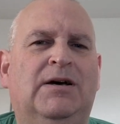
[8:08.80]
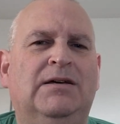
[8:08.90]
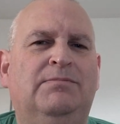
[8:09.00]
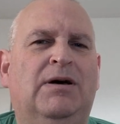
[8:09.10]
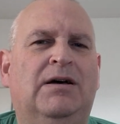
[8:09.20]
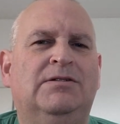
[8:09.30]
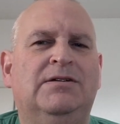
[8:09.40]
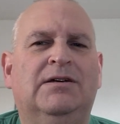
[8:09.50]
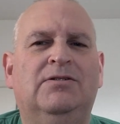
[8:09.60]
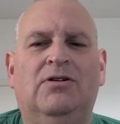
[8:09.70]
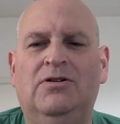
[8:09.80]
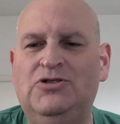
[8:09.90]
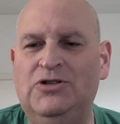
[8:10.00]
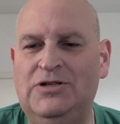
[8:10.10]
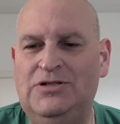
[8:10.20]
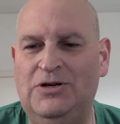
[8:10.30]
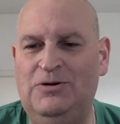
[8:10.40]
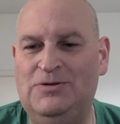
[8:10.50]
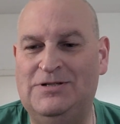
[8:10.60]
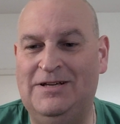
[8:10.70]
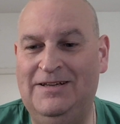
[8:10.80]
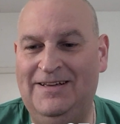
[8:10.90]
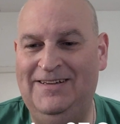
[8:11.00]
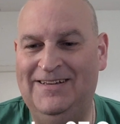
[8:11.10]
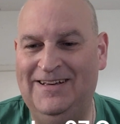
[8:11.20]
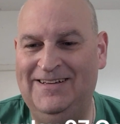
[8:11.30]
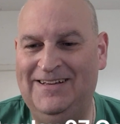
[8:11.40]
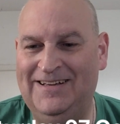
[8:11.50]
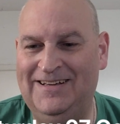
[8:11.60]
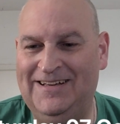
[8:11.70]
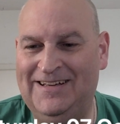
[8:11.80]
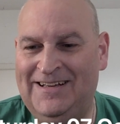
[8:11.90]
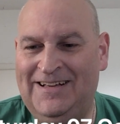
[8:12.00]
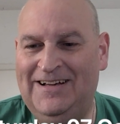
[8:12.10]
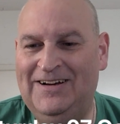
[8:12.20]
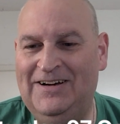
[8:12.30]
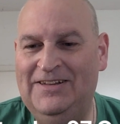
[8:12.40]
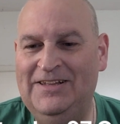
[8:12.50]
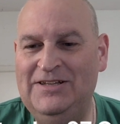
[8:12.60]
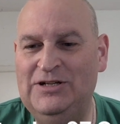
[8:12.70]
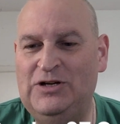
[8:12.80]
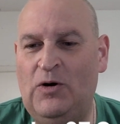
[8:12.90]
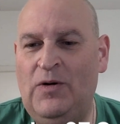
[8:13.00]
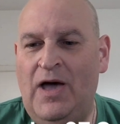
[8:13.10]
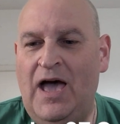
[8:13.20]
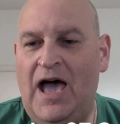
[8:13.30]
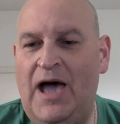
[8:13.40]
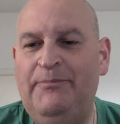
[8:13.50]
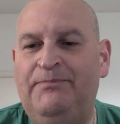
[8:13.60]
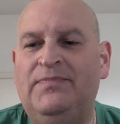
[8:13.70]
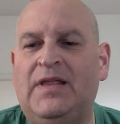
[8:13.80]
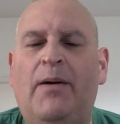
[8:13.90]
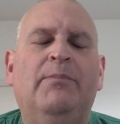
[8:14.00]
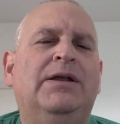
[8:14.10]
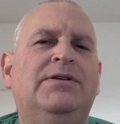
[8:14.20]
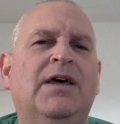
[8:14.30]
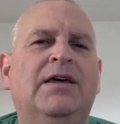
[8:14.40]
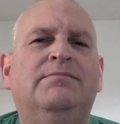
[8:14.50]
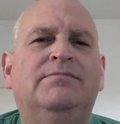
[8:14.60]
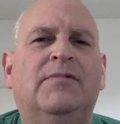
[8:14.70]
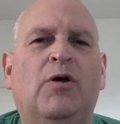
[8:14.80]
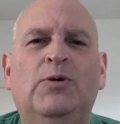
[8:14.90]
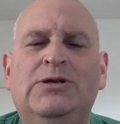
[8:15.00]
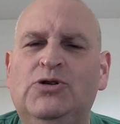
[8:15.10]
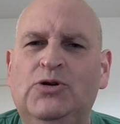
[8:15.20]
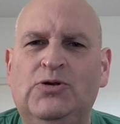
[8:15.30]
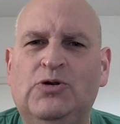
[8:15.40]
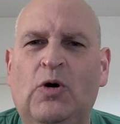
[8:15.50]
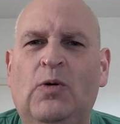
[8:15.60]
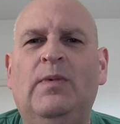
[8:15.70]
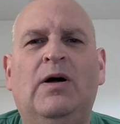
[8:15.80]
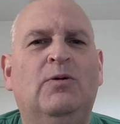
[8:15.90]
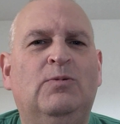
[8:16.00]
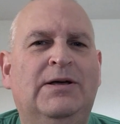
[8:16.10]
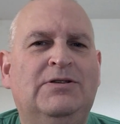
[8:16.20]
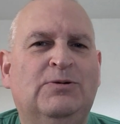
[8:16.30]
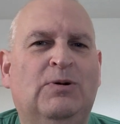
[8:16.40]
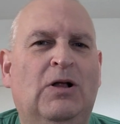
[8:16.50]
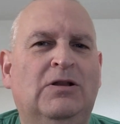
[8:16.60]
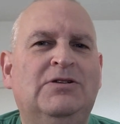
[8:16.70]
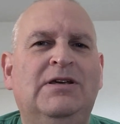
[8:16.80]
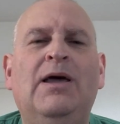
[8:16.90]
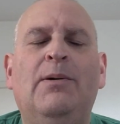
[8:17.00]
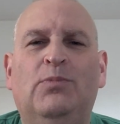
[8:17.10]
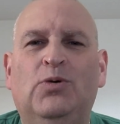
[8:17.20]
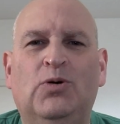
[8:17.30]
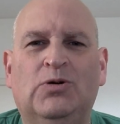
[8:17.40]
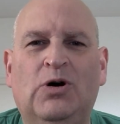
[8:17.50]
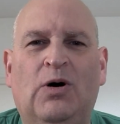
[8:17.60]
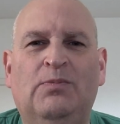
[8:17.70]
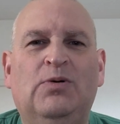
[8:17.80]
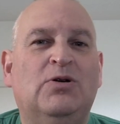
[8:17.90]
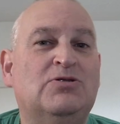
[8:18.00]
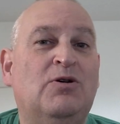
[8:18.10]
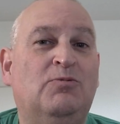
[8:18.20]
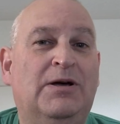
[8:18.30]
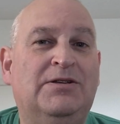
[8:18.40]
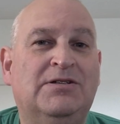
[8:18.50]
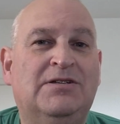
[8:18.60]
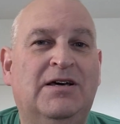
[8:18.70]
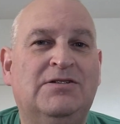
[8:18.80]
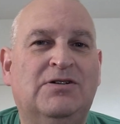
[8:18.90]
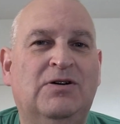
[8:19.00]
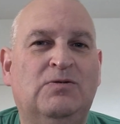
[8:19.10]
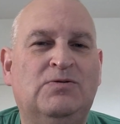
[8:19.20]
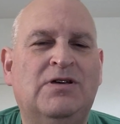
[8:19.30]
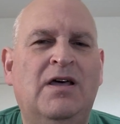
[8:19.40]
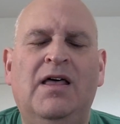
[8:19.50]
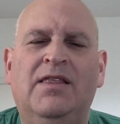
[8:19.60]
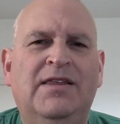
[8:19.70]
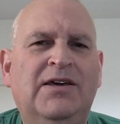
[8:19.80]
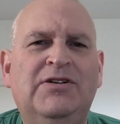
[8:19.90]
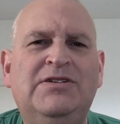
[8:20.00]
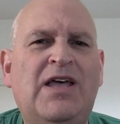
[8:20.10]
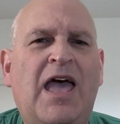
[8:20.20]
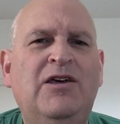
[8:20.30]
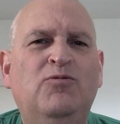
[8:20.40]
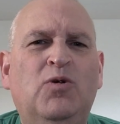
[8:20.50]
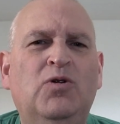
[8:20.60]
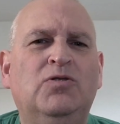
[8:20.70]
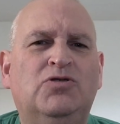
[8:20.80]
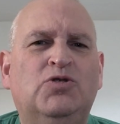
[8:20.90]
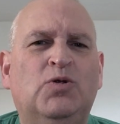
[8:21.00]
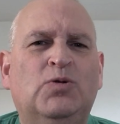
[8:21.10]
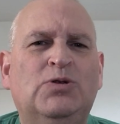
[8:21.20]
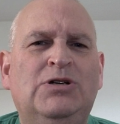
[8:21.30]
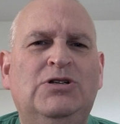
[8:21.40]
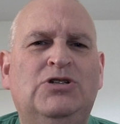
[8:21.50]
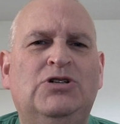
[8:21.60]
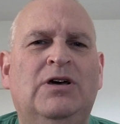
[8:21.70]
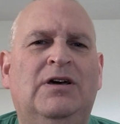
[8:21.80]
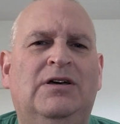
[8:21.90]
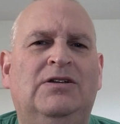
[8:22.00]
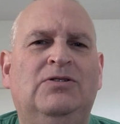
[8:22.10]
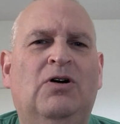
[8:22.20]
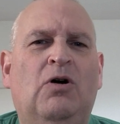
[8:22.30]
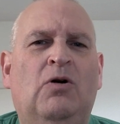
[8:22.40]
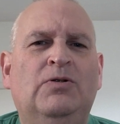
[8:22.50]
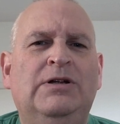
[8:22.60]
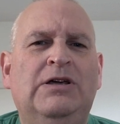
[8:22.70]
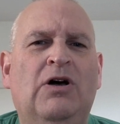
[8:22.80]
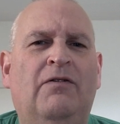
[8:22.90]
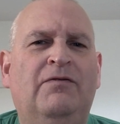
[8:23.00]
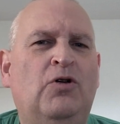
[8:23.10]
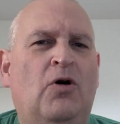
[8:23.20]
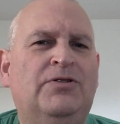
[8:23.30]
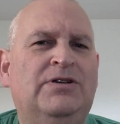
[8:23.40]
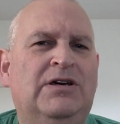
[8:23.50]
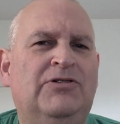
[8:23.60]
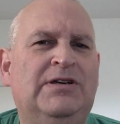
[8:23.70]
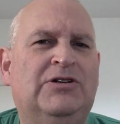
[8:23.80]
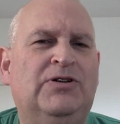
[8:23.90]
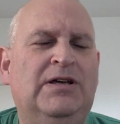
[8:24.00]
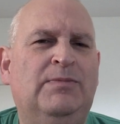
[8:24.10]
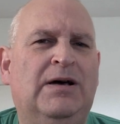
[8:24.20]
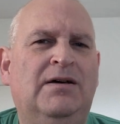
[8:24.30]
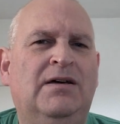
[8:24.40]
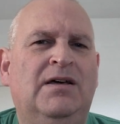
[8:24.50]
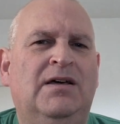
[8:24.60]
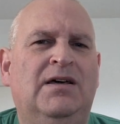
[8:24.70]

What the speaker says: iPad technology is used. Oh, there you go. Monday, returned home, went to Aldi, bought compost, went to Tesco's. There is a world shortage, not only of non-dairy creamer,